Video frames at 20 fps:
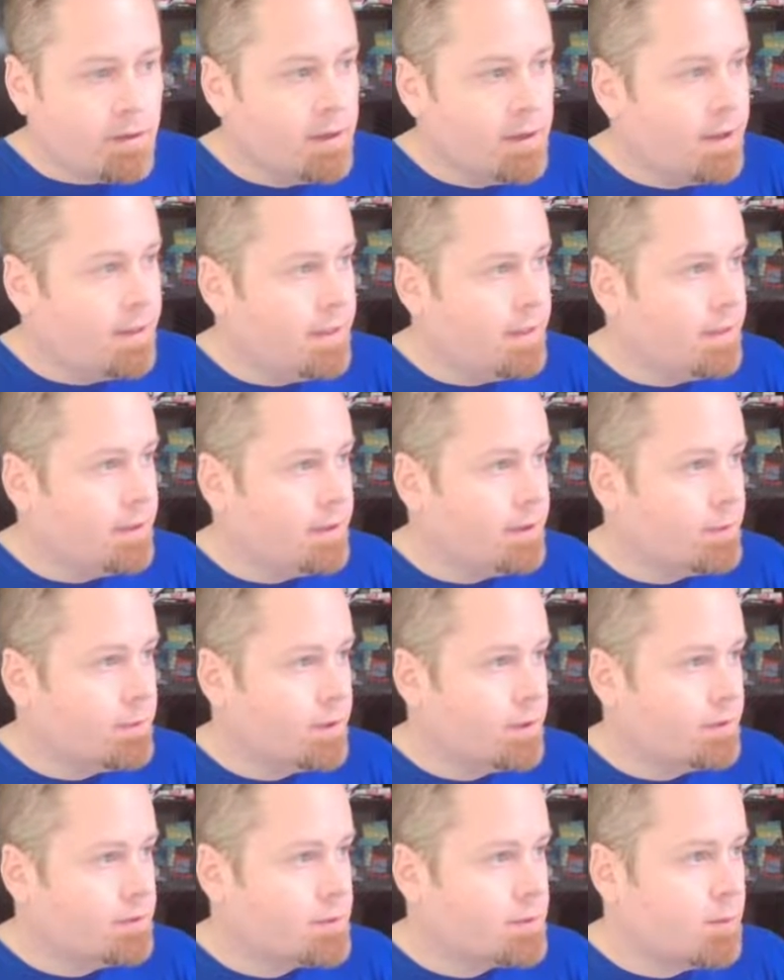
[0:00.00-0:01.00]
And then
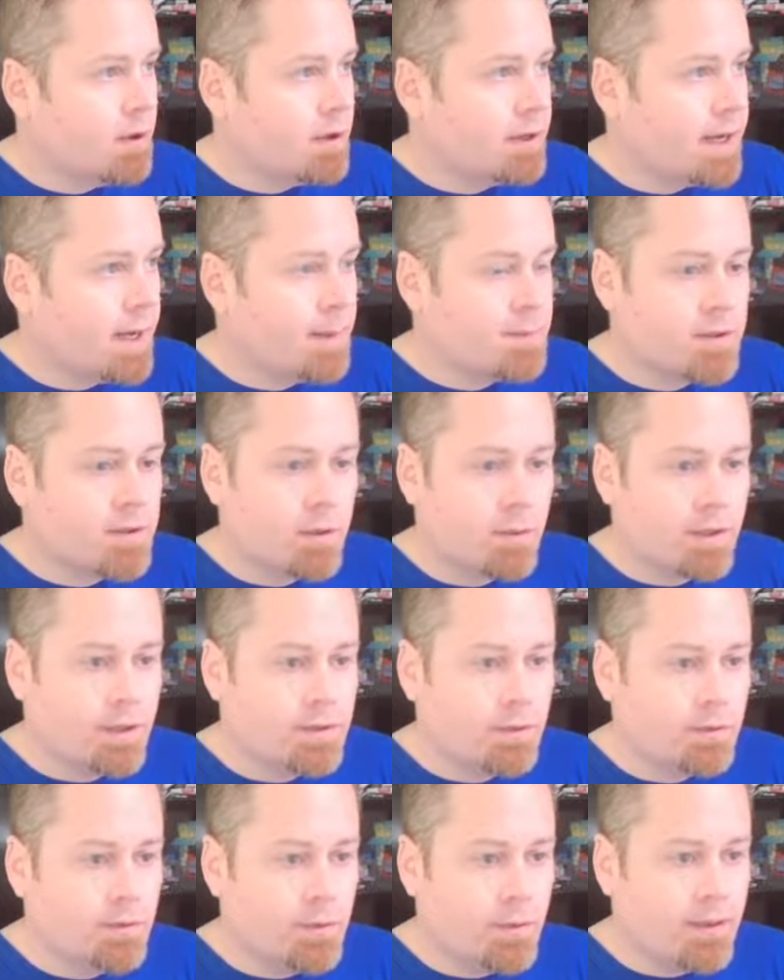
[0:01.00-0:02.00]
the small caps are
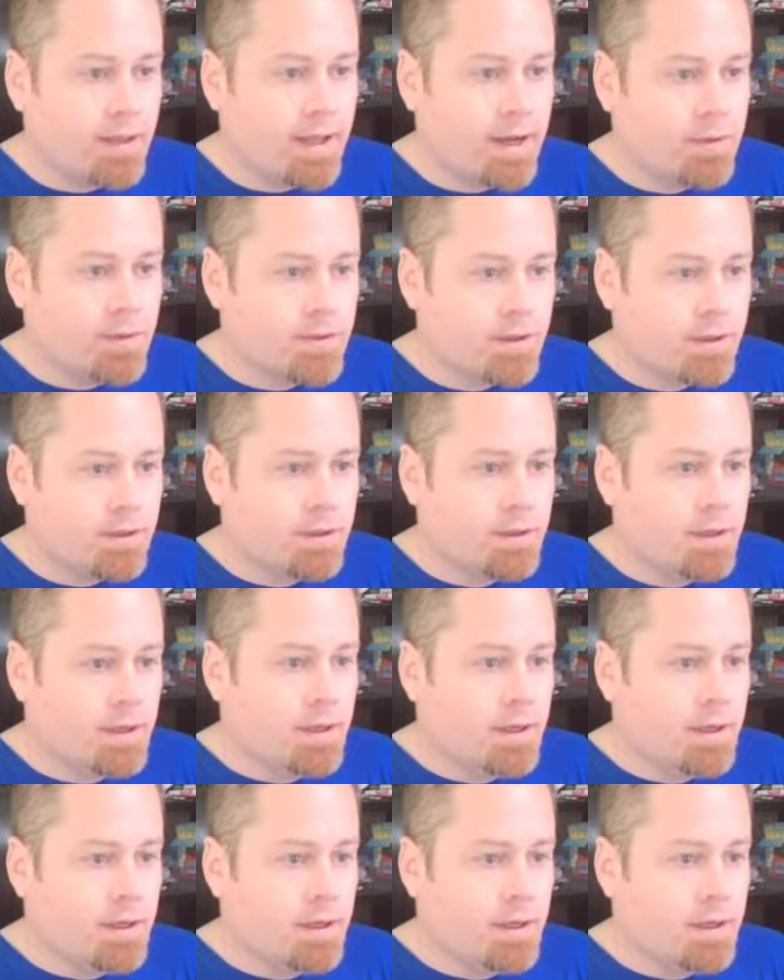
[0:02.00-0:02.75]
Russell 2000.